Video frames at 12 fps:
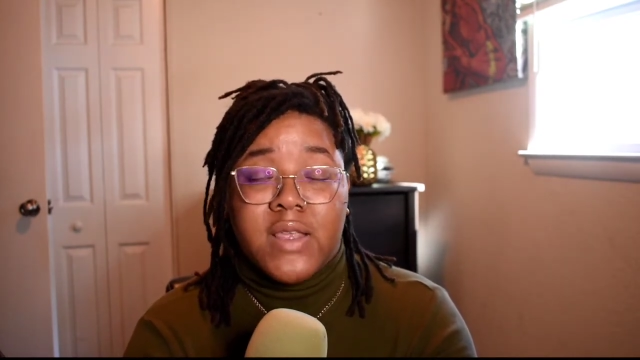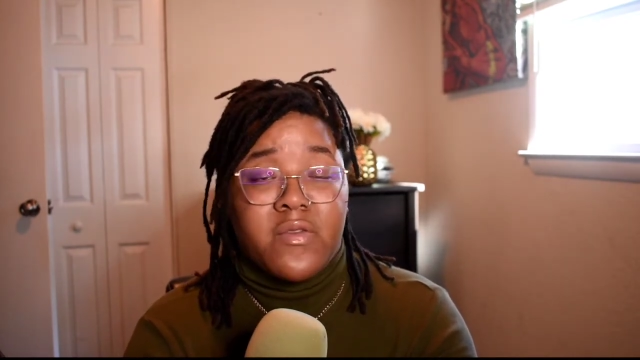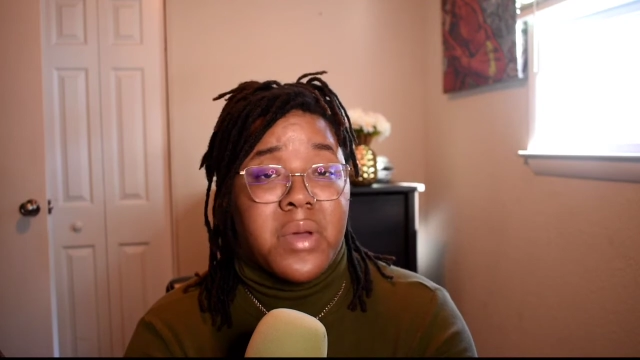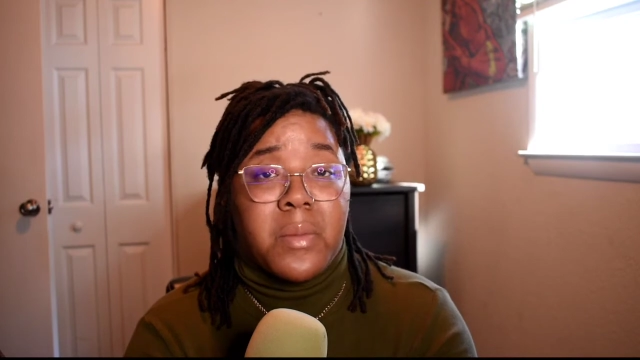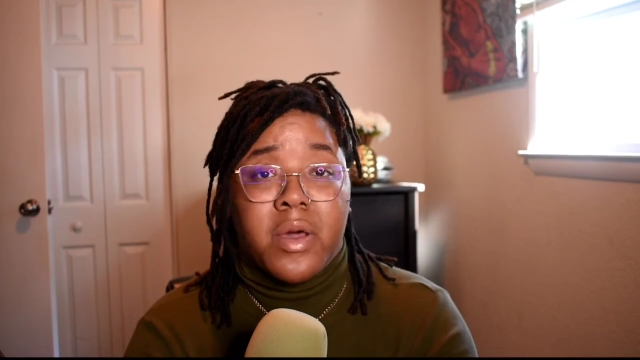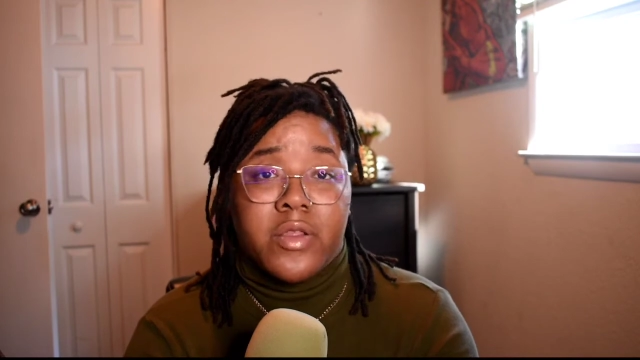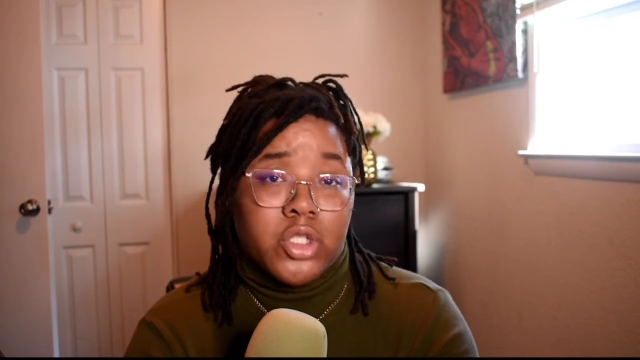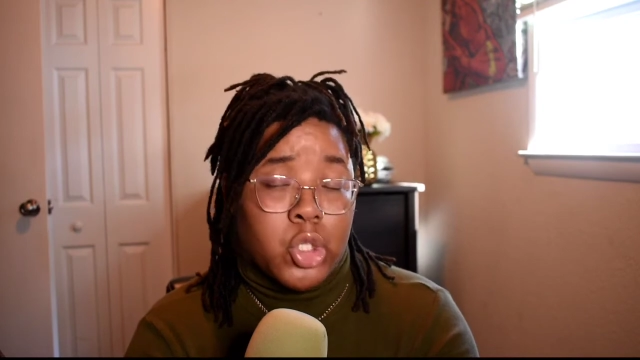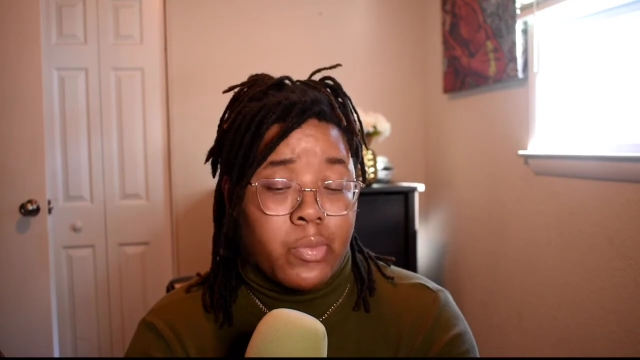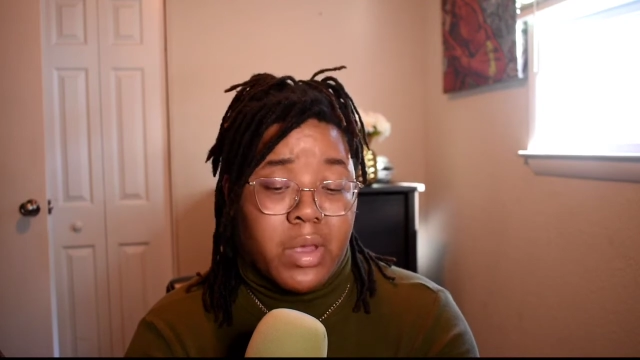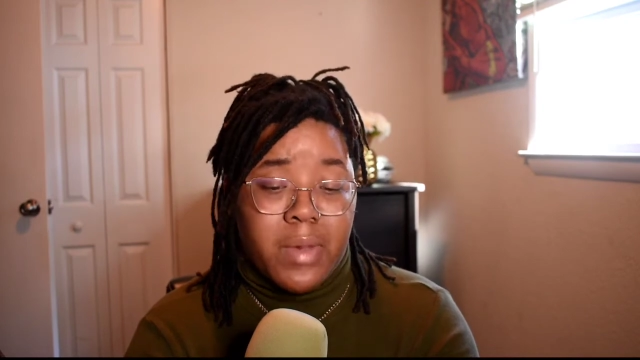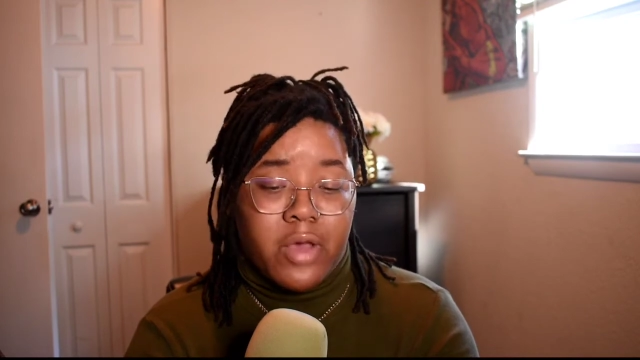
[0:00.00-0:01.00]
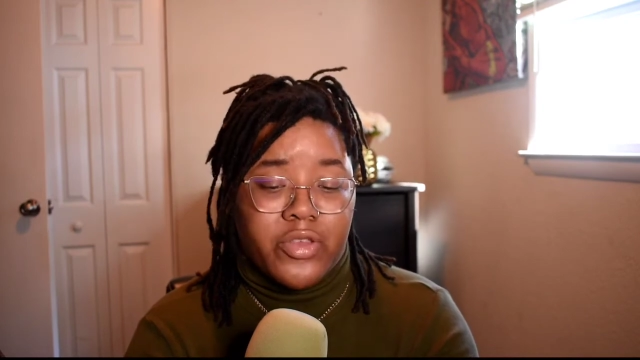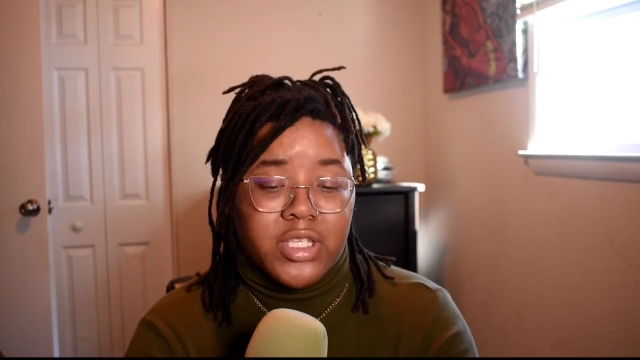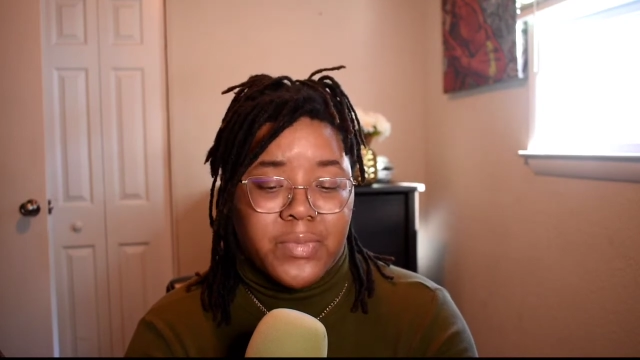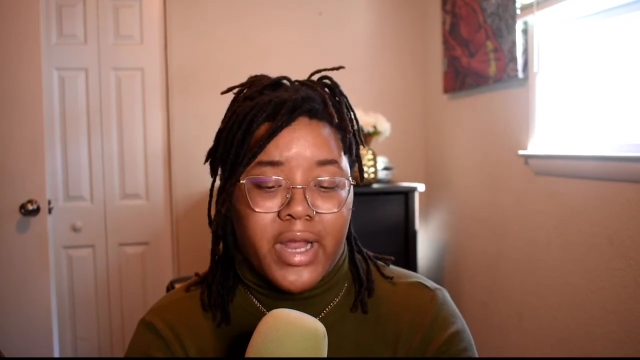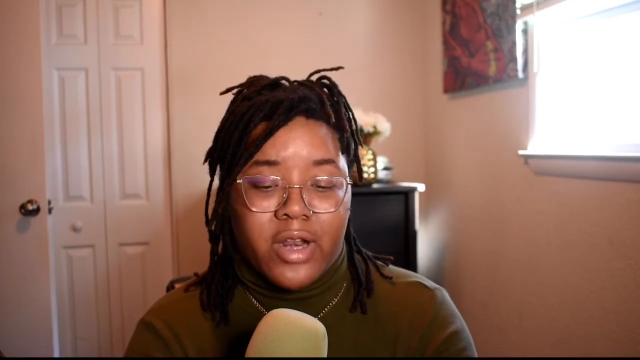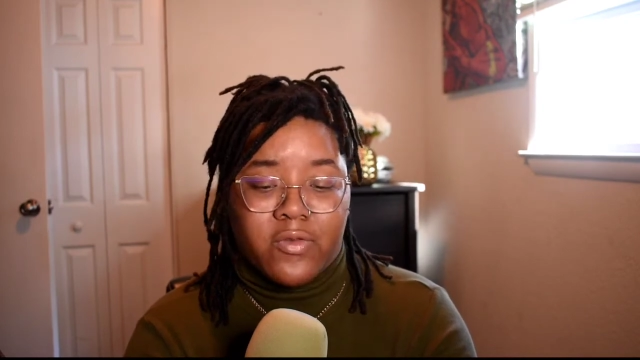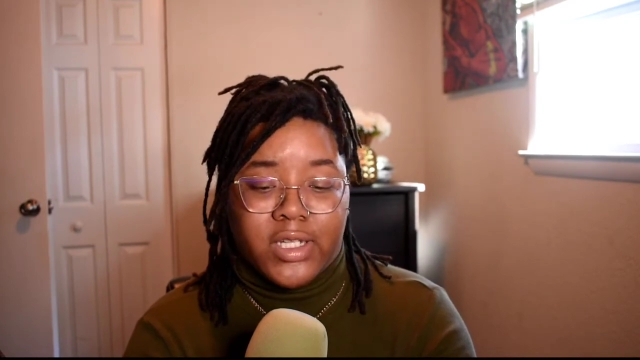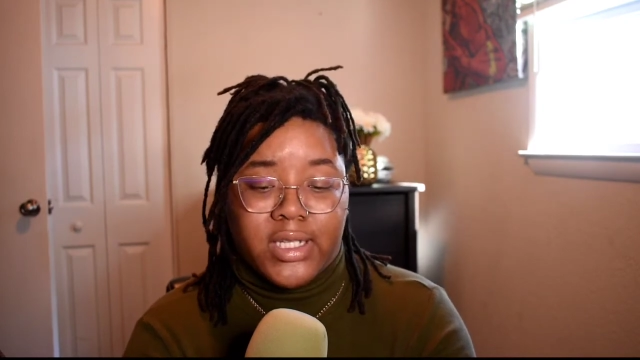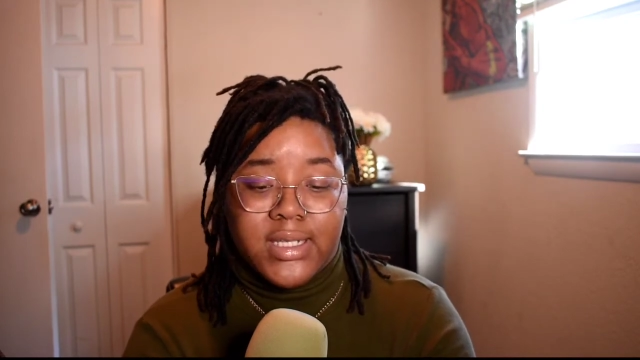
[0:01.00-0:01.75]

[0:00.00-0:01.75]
Even my mother's told me about this, but I didn't really